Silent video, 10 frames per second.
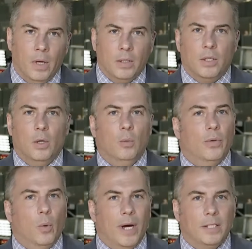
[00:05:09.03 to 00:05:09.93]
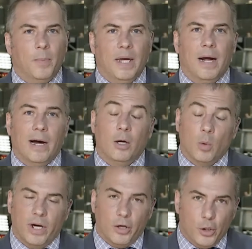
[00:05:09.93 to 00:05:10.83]
So with the weights being higher
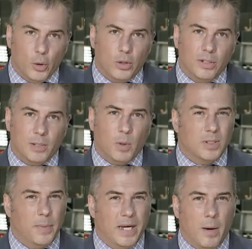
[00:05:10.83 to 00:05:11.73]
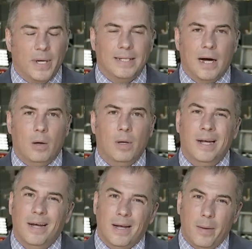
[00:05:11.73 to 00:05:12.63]
when they're usually supposed to be coming down,
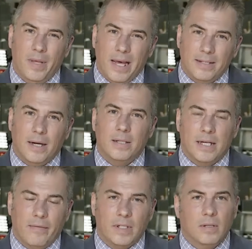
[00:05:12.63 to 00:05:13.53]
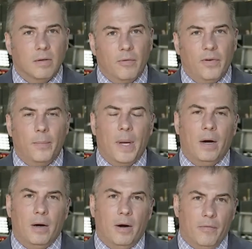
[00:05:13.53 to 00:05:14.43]
I mean, that does give us a little bit
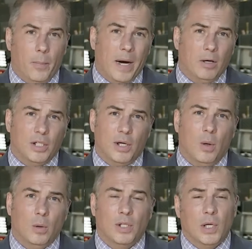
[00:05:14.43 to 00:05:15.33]
of a bearish tone.